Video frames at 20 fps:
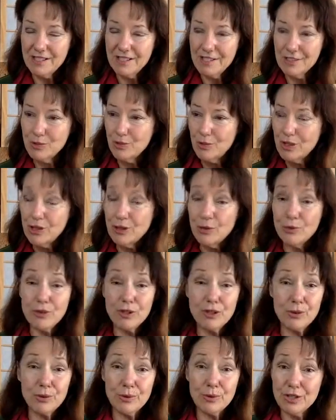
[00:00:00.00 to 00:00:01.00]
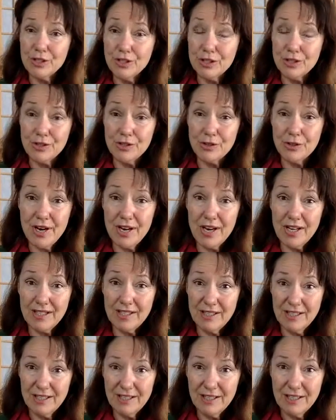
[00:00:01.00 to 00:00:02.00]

because we don't want to go into the dread.